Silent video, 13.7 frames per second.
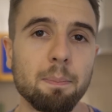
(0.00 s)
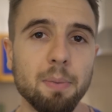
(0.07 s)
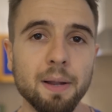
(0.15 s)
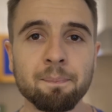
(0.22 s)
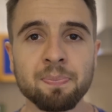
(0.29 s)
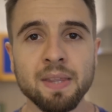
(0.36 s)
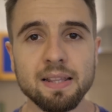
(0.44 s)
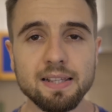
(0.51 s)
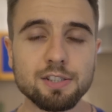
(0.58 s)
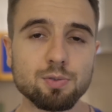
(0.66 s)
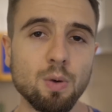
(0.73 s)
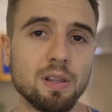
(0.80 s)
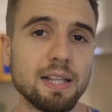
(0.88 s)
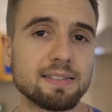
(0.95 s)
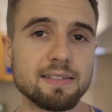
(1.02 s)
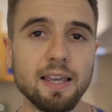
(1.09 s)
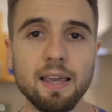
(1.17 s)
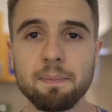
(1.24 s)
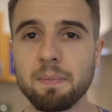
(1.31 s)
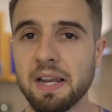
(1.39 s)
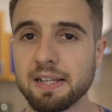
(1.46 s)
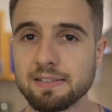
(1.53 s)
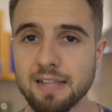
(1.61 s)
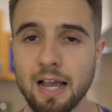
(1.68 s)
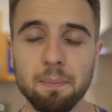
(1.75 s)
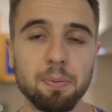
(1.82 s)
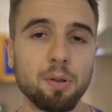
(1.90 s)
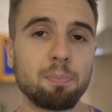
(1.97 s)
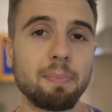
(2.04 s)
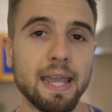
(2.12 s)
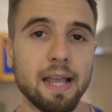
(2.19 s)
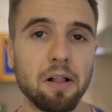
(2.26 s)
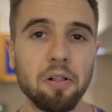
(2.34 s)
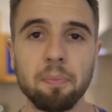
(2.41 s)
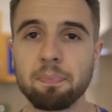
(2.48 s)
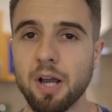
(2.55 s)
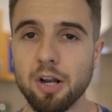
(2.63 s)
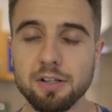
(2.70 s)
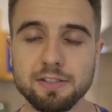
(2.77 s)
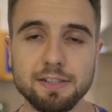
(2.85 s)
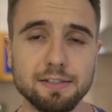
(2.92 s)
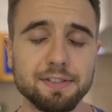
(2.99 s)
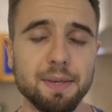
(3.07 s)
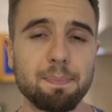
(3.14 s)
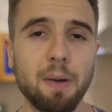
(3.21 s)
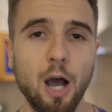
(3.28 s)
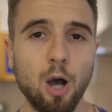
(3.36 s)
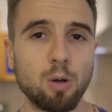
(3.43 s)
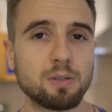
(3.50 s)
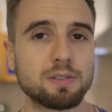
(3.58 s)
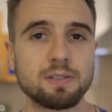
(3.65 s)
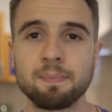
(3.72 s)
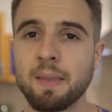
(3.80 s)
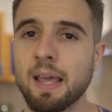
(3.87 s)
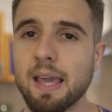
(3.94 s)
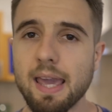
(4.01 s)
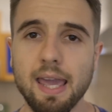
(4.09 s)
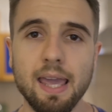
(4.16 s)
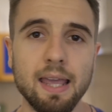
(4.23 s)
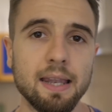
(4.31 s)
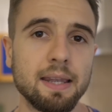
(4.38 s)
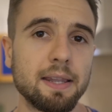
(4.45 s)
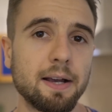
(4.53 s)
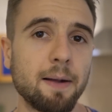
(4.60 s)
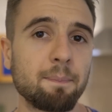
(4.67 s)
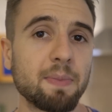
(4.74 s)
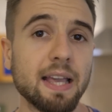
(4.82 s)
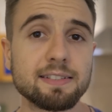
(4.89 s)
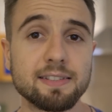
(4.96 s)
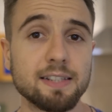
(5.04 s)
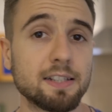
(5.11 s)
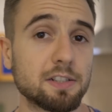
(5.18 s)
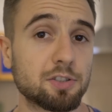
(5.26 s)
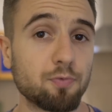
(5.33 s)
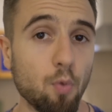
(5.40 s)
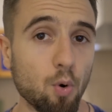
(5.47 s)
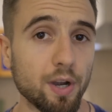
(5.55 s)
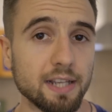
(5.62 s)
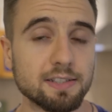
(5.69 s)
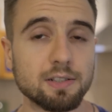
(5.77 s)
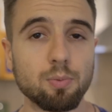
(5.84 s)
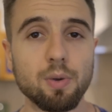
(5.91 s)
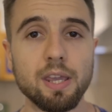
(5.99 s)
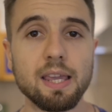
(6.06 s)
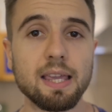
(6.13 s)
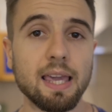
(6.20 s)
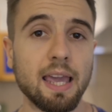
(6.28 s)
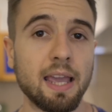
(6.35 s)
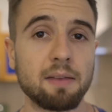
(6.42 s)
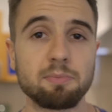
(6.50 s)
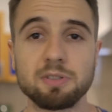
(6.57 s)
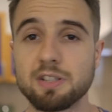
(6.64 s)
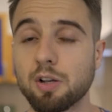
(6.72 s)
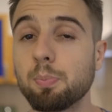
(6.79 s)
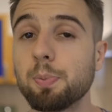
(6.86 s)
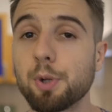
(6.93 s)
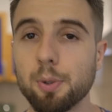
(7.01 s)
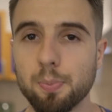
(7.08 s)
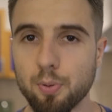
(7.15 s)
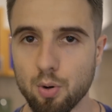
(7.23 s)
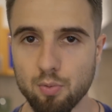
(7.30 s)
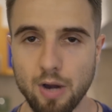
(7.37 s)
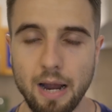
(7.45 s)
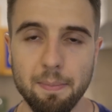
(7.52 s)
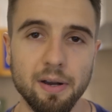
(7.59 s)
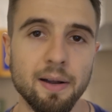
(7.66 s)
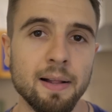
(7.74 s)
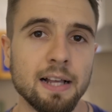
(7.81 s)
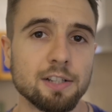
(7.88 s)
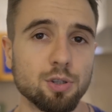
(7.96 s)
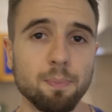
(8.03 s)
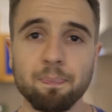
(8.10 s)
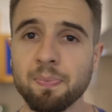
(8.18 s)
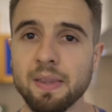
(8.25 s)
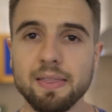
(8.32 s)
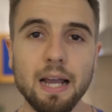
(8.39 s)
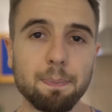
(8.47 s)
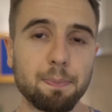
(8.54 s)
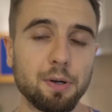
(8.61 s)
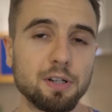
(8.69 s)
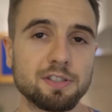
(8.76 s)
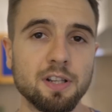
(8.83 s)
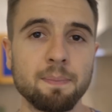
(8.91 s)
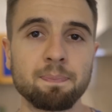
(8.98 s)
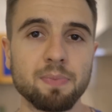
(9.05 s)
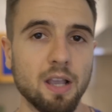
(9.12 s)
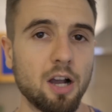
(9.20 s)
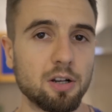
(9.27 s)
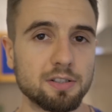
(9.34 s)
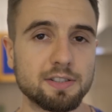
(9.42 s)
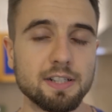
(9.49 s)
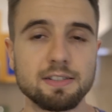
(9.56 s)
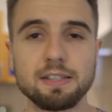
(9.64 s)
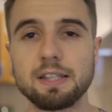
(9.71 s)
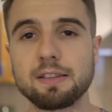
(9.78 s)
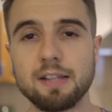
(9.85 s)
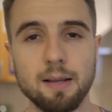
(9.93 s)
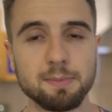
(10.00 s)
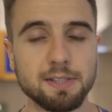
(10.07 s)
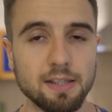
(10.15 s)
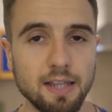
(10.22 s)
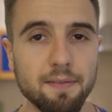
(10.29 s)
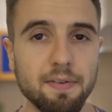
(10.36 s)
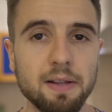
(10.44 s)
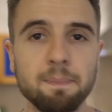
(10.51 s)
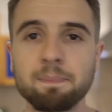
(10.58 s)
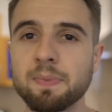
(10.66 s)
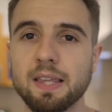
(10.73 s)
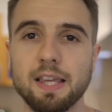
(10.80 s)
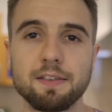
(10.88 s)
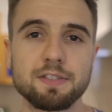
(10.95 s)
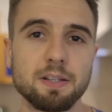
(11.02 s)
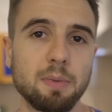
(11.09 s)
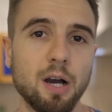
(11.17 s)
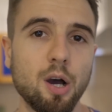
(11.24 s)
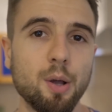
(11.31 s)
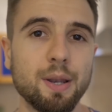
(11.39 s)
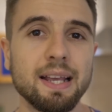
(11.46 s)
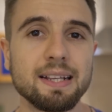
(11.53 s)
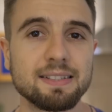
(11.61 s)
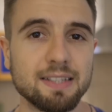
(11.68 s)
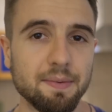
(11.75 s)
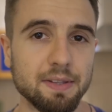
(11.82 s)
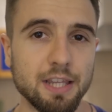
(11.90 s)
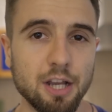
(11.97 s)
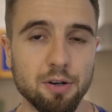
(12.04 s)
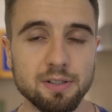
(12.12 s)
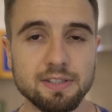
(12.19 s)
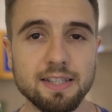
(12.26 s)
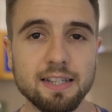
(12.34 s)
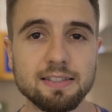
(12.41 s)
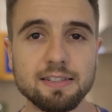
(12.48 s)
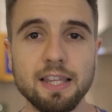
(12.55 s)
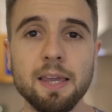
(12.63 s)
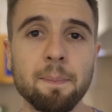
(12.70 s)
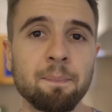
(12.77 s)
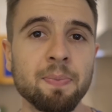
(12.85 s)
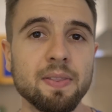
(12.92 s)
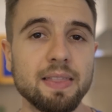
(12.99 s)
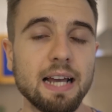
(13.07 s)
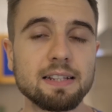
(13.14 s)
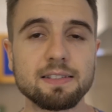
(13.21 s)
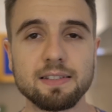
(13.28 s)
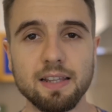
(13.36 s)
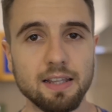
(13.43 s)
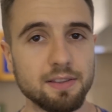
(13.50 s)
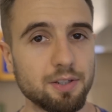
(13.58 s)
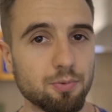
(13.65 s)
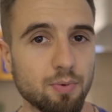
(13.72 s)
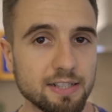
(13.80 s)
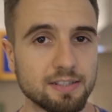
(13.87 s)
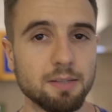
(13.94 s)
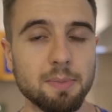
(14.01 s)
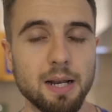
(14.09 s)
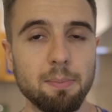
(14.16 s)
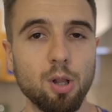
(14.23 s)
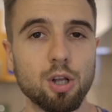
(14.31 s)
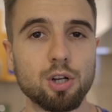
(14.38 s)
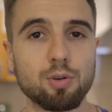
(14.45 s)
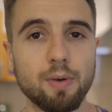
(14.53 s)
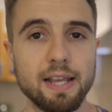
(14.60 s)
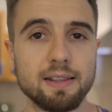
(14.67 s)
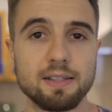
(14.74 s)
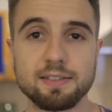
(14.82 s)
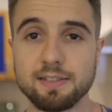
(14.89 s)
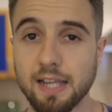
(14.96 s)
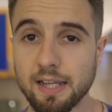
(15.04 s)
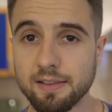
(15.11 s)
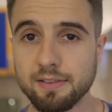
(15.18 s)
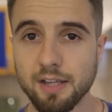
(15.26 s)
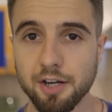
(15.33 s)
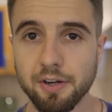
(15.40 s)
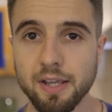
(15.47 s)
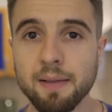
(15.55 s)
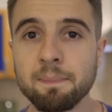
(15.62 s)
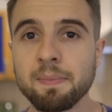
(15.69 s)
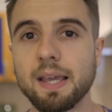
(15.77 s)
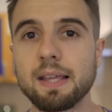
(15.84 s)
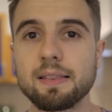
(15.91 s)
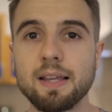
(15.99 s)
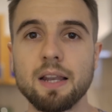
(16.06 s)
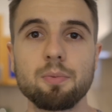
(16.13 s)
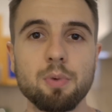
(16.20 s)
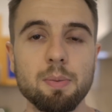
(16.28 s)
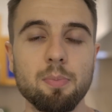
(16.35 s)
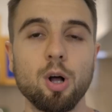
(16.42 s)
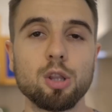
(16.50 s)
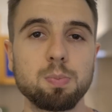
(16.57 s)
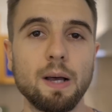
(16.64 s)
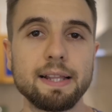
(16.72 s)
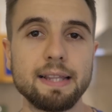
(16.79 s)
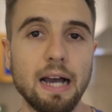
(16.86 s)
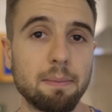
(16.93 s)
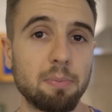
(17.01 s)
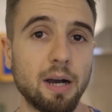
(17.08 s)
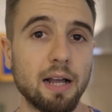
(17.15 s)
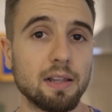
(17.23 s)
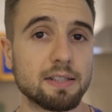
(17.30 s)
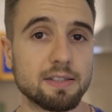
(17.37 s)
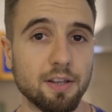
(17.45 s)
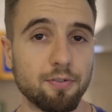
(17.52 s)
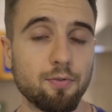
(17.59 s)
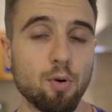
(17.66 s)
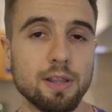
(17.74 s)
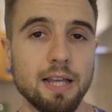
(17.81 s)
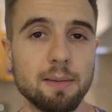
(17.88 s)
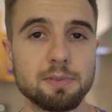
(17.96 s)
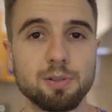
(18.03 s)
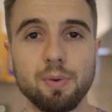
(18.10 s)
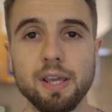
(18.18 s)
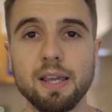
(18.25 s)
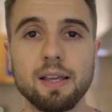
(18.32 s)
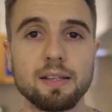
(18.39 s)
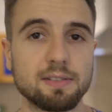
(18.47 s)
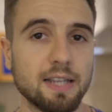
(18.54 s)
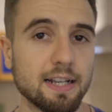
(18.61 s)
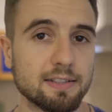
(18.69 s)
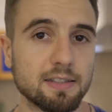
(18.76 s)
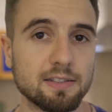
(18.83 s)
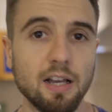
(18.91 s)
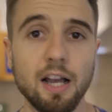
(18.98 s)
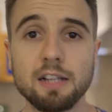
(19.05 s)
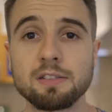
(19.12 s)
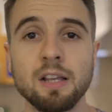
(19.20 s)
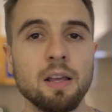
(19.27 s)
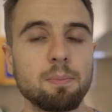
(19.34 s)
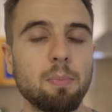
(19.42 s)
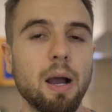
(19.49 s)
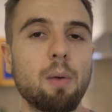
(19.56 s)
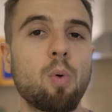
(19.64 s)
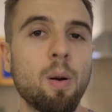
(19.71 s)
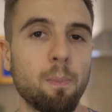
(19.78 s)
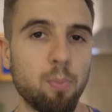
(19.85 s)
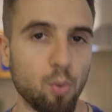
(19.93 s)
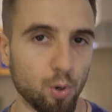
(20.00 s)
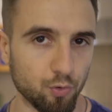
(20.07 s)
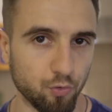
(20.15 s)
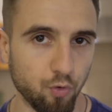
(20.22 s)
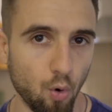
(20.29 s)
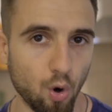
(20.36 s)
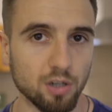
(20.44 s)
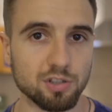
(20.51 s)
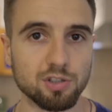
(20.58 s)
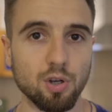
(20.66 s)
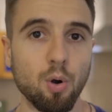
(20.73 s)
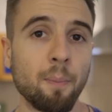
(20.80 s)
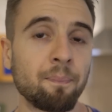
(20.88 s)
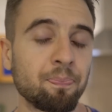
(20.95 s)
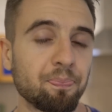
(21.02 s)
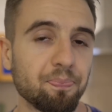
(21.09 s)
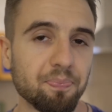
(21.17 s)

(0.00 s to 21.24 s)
But this one, let's say an example, male, 160 pounds, and um, exercises four days a week and it's a computer programmer. So that person, 160 times 11 gives about 1760. That's the resting metabolic rate, sedentary, and then we multiply that by, let's say, four times a week is exercise by 1.4. So